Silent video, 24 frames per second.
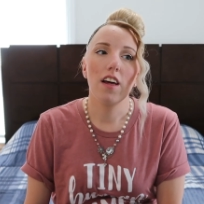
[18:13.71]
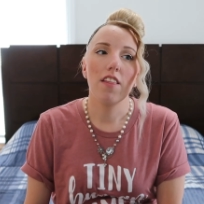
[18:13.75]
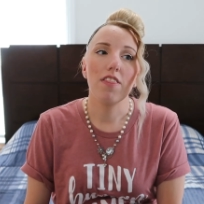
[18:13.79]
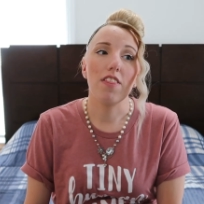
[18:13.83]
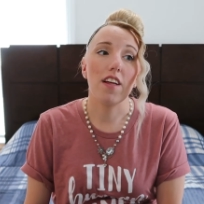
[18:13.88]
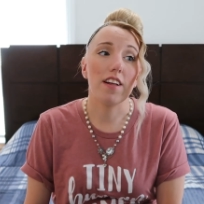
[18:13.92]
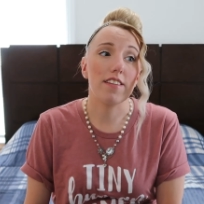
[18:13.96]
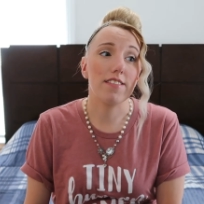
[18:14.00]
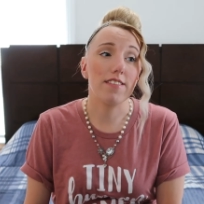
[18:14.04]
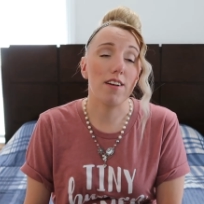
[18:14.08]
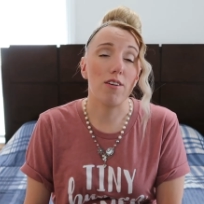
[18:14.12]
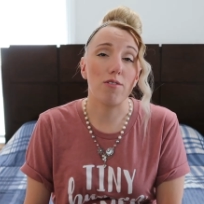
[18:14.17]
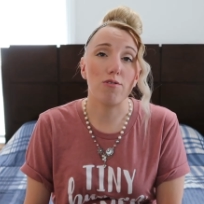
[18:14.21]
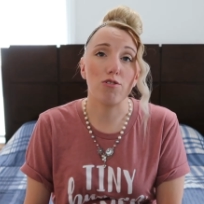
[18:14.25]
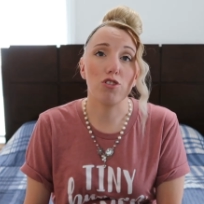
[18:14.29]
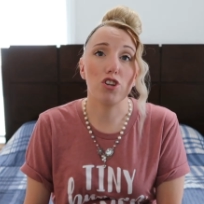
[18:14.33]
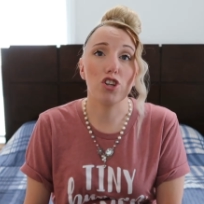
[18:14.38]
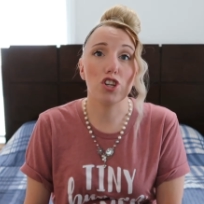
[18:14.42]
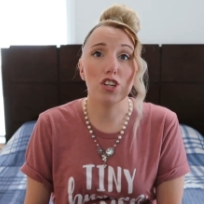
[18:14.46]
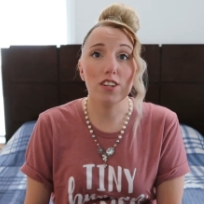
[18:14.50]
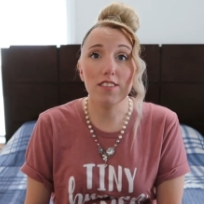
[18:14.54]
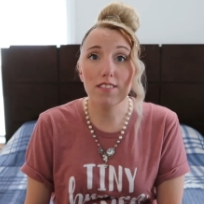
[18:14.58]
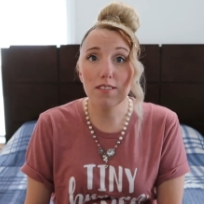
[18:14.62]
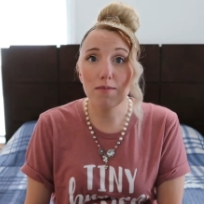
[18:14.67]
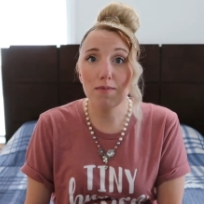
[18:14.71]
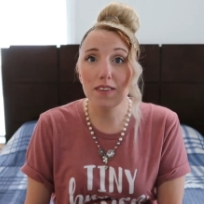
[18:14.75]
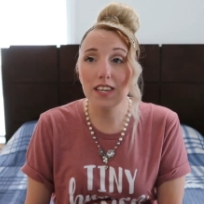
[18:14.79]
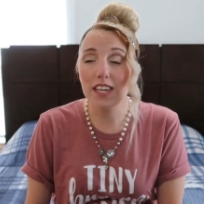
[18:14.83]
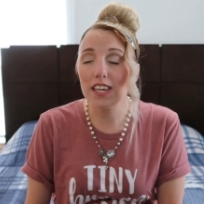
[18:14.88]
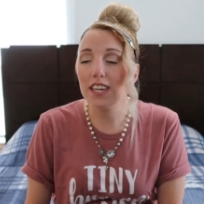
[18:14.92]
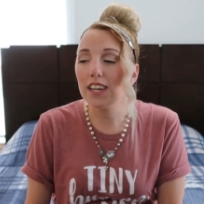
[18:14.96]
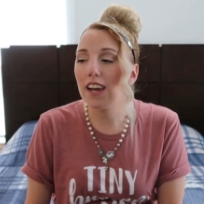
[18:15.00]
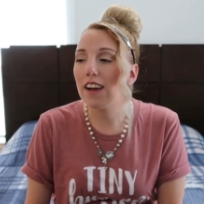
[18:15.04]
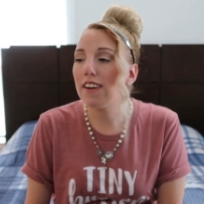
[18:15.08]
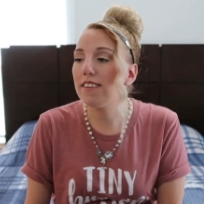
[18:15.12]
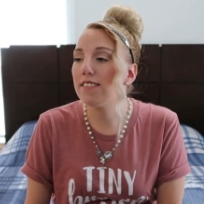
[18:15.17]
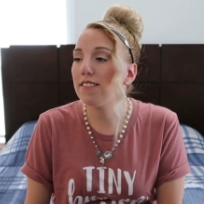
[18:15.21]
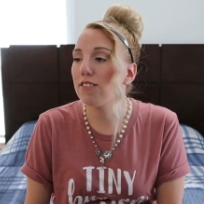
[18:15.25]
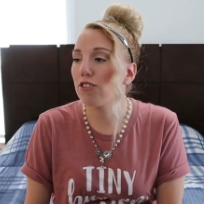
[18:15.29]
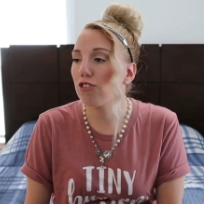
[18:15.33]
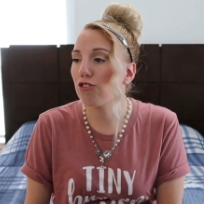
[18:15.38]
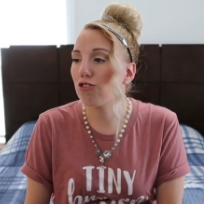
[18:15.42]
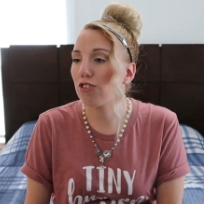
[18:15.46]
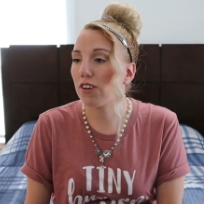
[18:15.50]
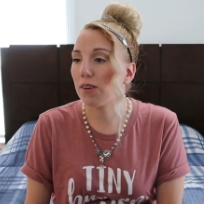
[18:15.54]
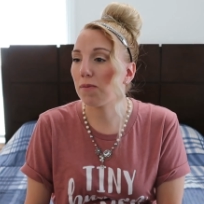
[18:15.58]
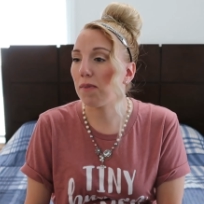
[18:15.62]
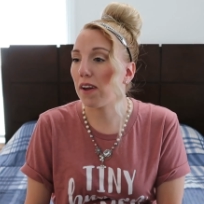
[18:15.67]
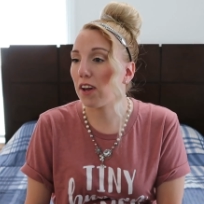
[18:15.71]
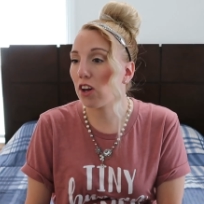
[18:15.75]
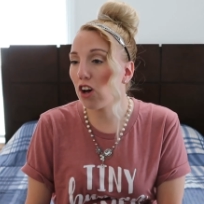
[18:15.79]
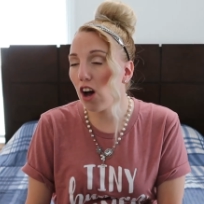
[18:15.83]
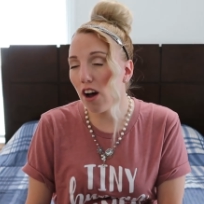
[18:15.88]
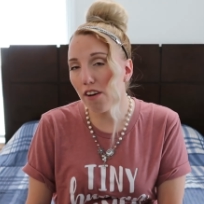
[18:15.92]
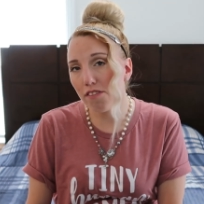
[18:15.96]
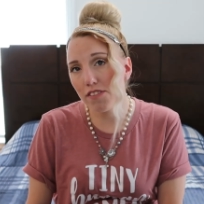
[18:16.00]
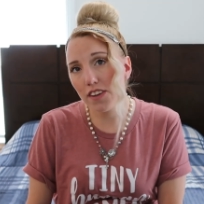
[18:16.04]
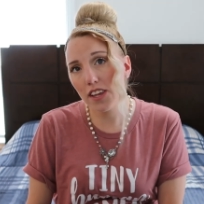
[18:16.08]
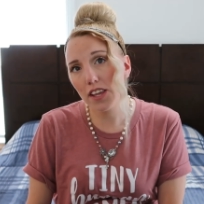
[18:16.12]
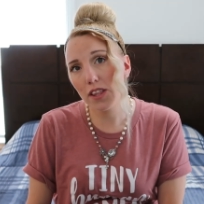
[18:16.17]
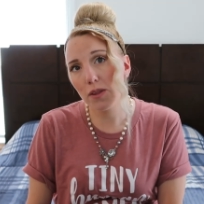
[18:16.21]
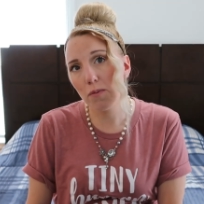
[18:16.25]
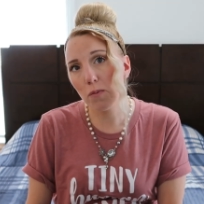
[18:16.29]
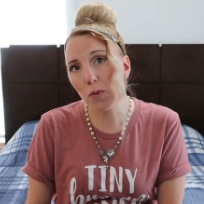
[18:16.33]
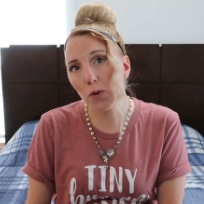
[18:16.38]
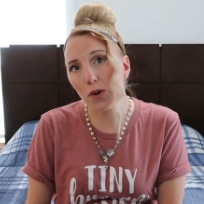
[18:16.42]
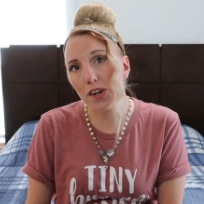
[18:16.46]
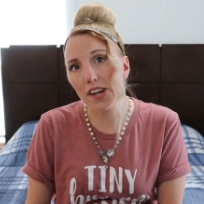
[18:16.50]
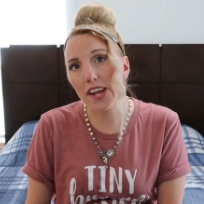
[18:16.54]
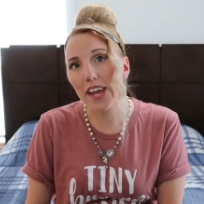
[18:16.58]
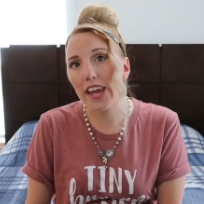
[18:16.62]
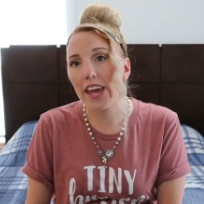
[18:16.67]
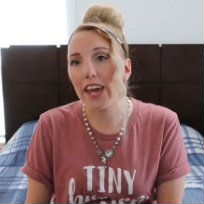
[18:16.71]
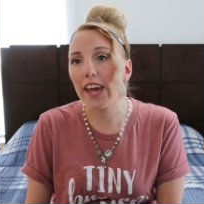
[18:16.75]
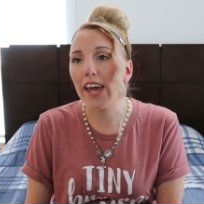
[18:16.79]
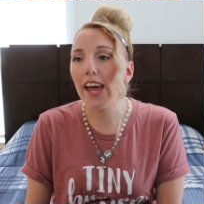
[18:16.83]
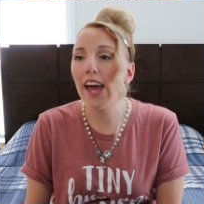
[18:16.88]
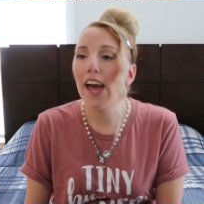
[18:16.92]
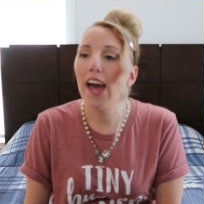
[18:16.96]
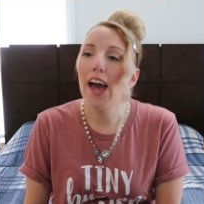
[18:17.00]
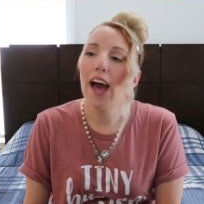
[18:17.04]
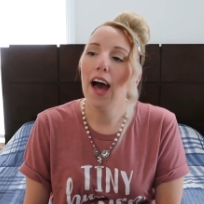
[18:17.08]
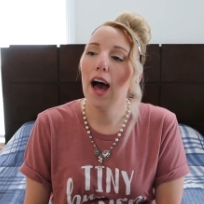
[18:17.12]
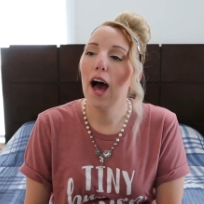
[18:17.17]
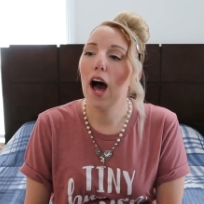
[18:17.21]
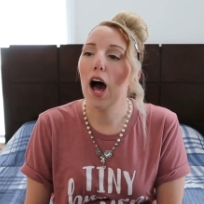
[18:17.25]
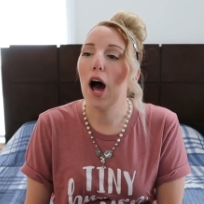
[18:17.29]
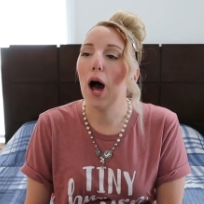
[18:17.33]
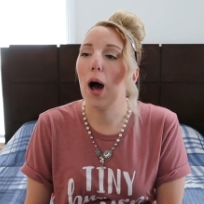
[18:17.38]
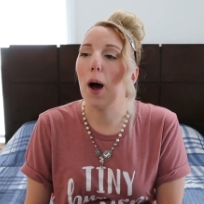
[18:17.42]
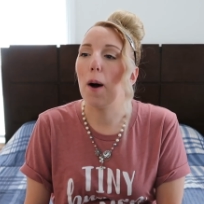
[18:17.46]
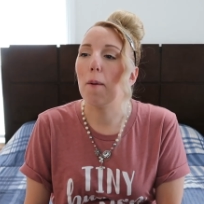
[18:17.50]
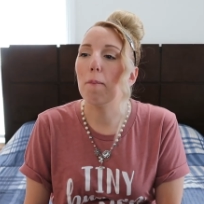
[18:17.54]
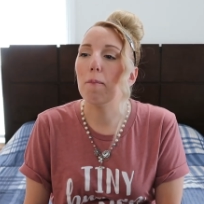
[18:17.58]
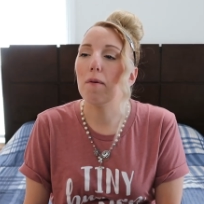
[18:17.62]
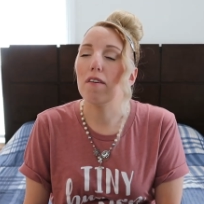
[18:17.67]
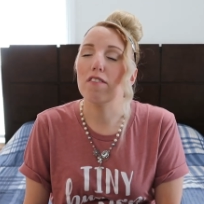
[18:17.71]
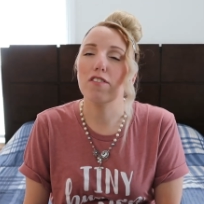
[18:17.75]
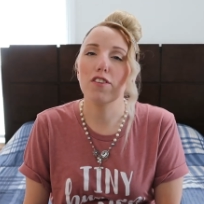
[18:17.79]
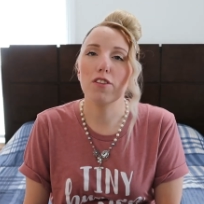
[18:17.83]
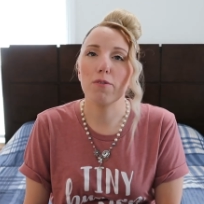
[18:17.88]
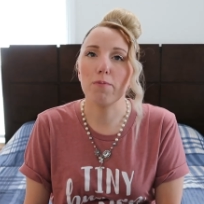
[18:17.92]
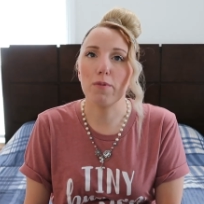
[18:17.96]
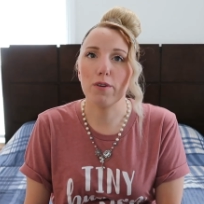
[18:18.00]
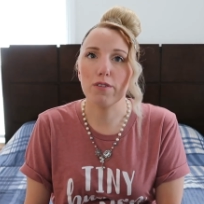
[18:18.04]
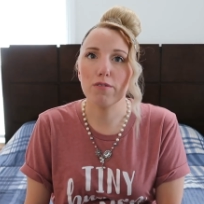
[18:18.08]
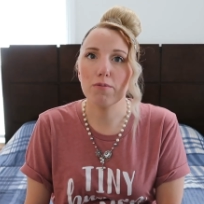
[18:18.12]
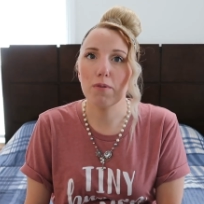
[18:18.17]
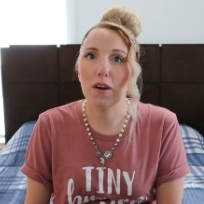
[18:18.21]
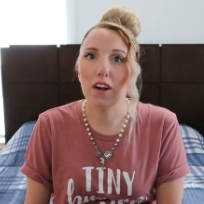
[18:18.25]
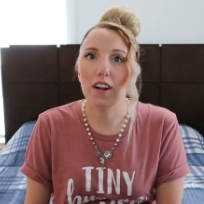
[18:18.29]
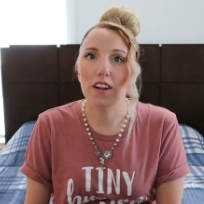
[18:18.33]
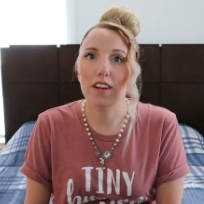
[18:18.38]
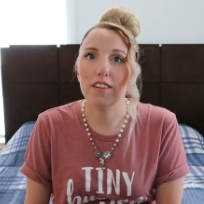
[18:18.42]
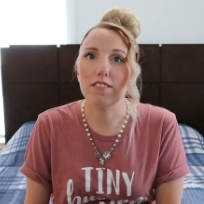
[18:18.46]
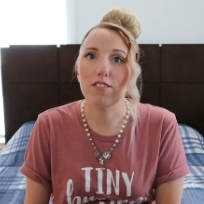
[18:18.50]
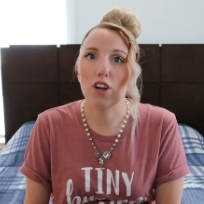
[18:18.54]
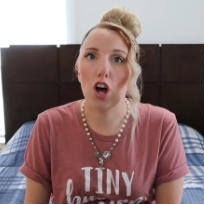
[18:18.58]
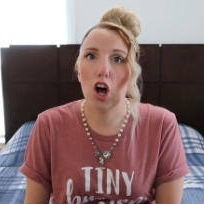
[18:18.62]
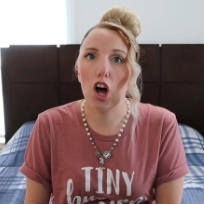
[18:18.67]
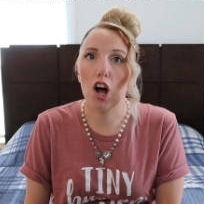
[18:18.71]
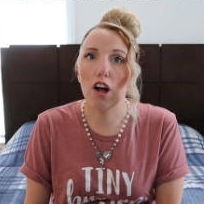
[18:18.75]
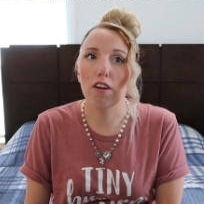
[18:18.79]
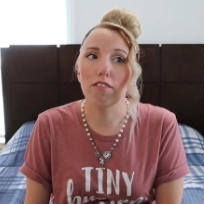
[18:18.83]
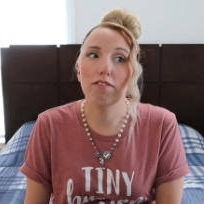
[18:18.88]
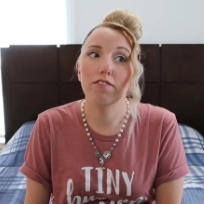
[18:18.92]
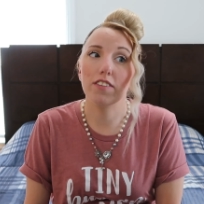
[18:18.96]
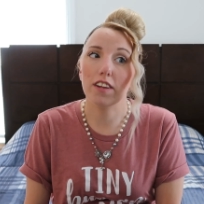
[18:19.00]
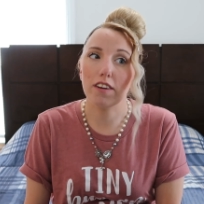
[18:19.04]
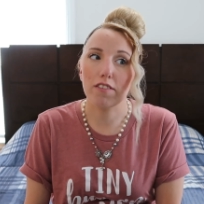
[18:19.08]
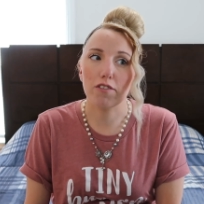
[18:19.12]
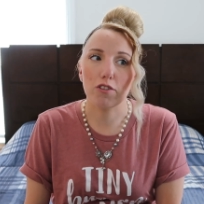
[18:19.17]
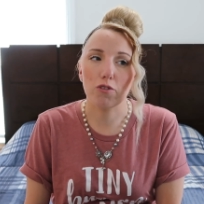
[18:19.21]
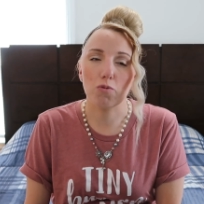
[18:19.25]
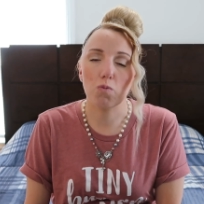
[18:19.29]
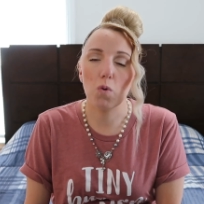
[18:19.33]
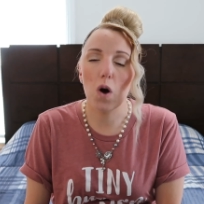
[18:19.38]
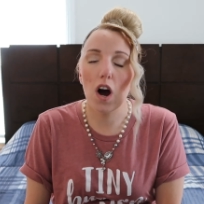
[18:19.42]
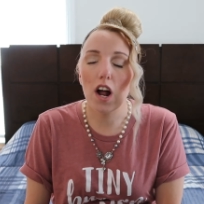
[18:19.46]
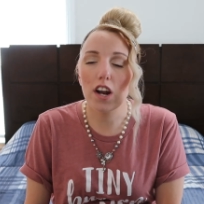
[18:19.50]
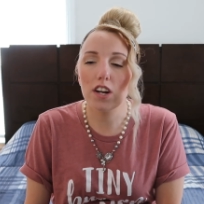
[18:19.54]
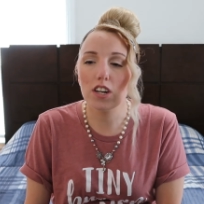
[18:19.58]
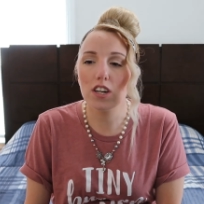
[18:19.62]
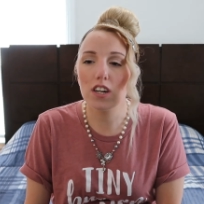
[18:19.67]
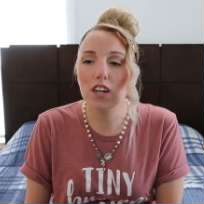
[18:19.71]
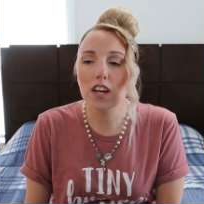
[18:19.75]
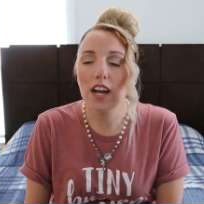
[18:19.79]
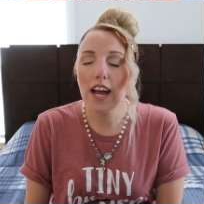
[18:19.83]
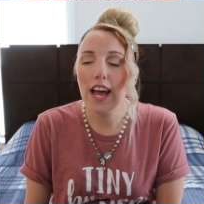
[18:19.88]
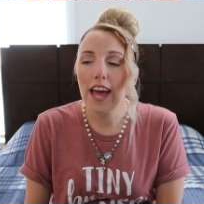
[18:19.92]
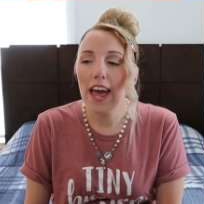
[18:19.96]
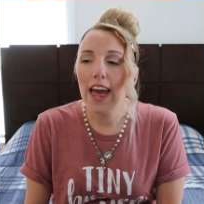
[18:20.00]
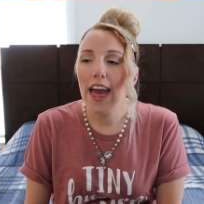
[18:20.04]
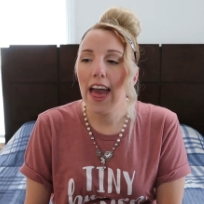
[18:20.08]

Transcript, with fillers: that sounds good to me. I still drink my coffee in the morning, um, but for the most part, it's all flavored water.